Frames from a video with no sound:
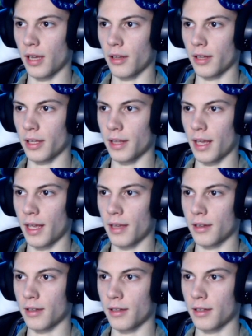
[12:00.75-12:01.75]
like that.
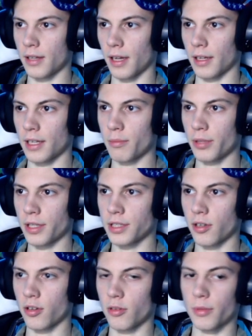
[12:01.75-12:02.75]
And then keep placing
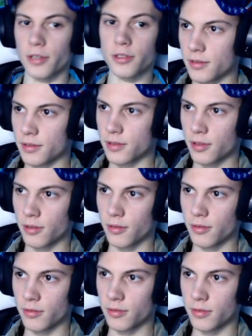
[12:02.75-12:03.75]
a whole bunch. So,
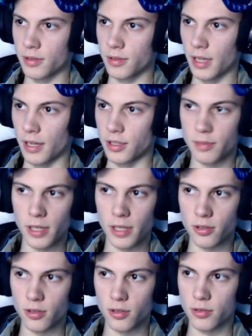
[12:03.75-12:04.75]
yeah, just make
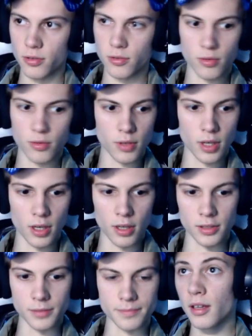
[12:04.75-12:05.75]
sure
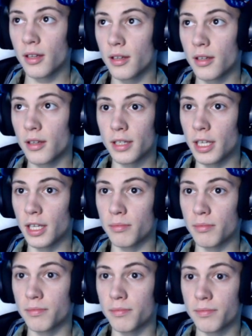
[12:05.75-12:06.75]
to keep
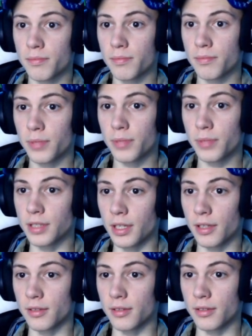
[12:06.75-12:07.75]

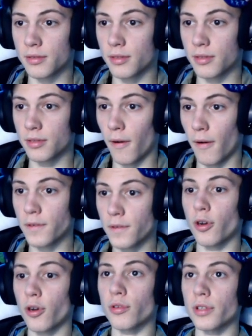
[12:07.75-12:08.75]
placing over and
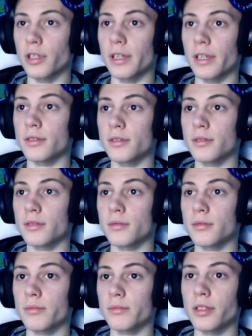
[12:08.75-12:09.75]
over again,
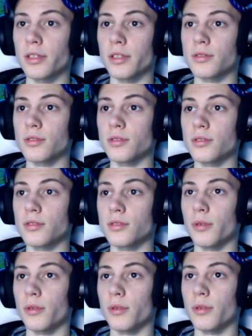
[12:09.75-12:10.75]
because you
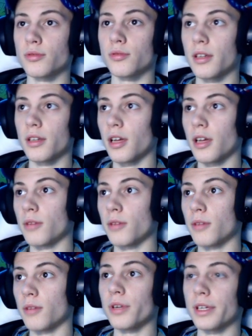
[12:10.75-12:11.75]
want to
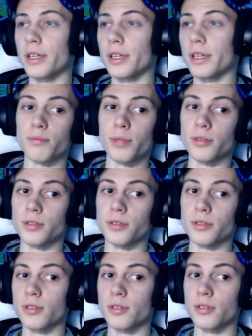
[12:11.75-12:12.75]
kill the person.
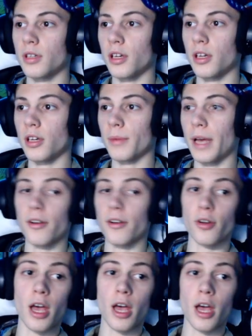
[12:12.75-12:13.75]
So, I don't
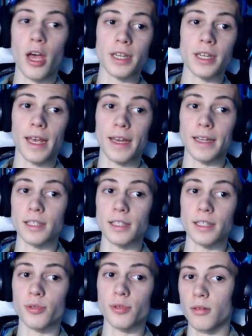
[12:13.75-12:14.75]
know how many that is
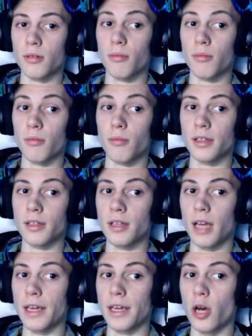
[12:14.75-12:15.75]
really, but
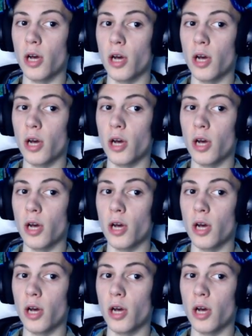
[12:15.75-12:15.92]
I know it's